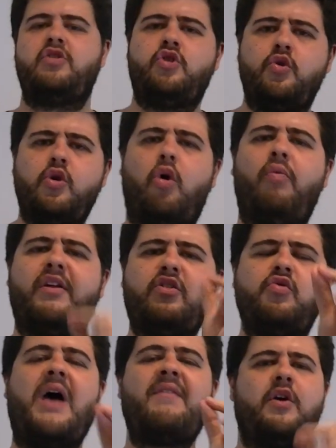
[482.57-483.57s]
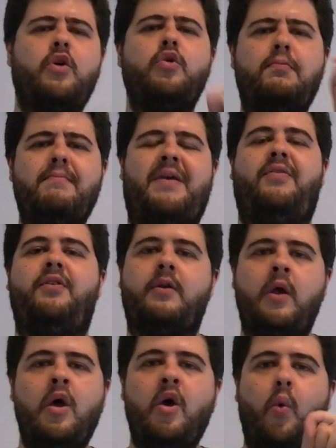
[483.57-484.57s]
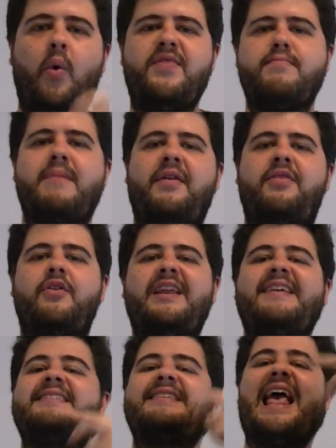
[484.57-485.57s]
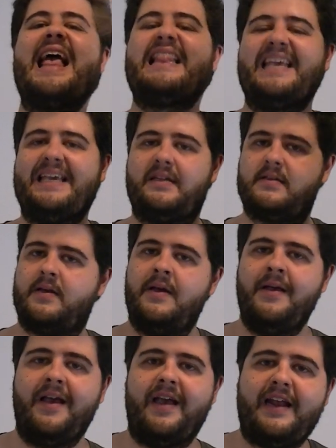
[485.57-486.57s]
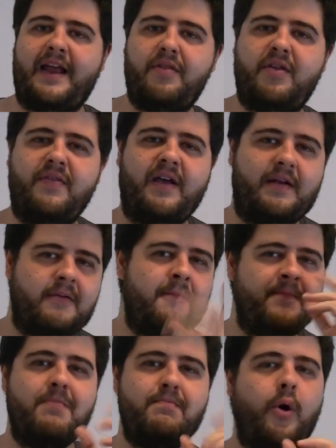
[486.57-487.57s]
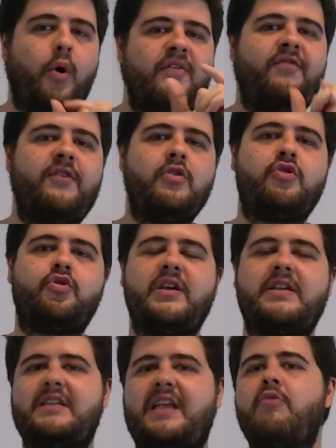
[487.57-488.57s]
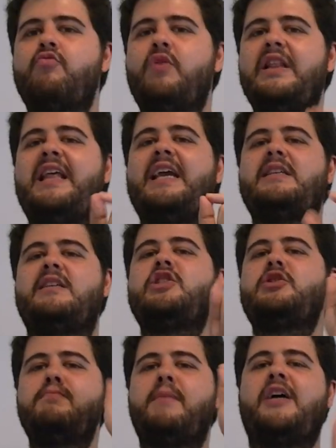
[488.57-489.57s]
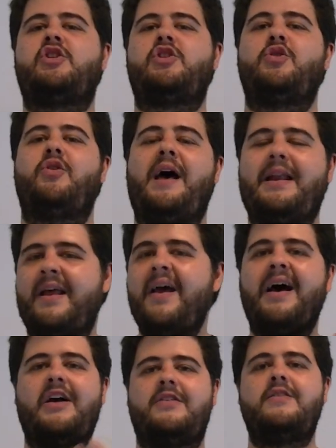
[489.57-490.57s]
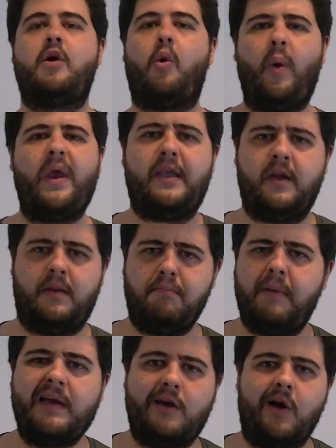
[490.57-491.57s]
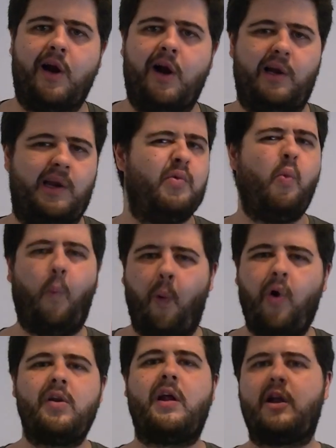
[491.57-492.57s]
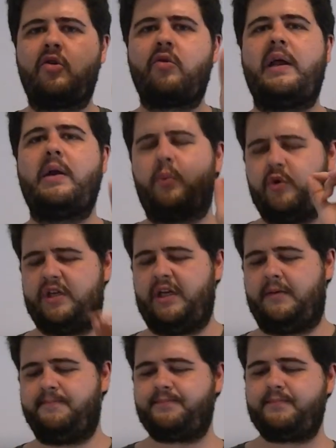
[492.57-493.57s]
You know that you have a good method when the method is elegant. And I think that very few tricks can relate as much to that as The Awakening by Dan Harlan. What a great routine.